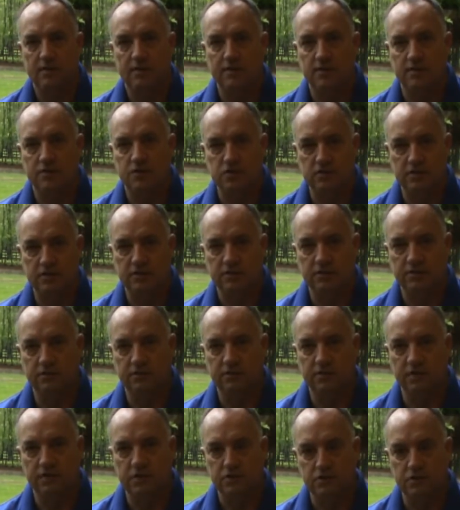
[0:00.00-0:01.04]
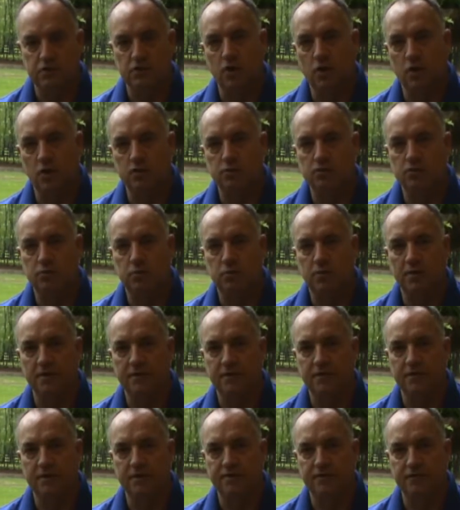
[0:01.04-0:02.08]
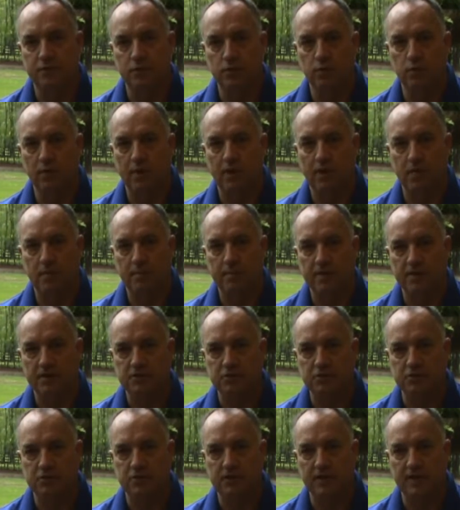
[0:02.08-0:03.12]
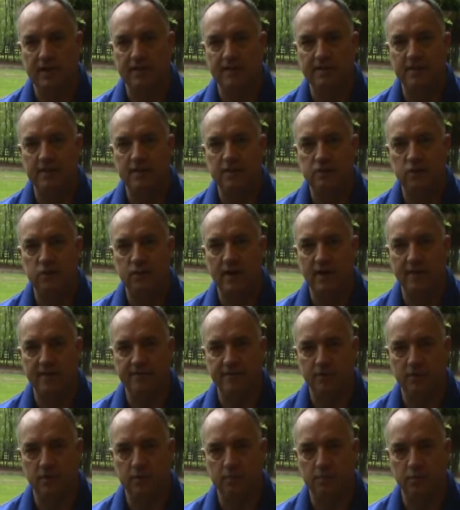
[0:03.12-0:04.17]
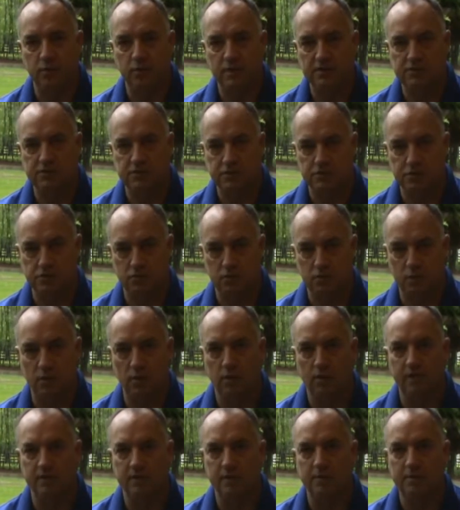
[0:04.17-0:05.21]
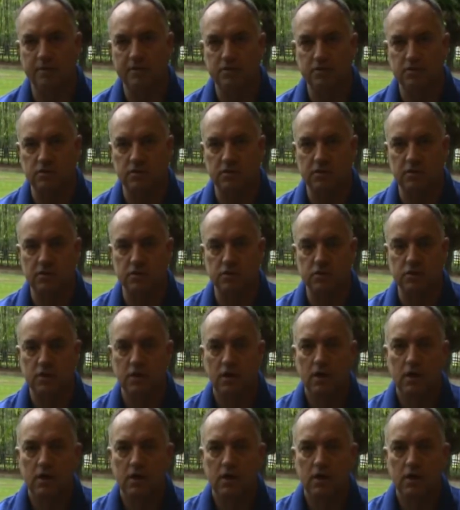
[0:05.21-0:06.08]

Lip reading: The cylinder is charged with fuel air mixture, and then you have the compression stroke, and the piston is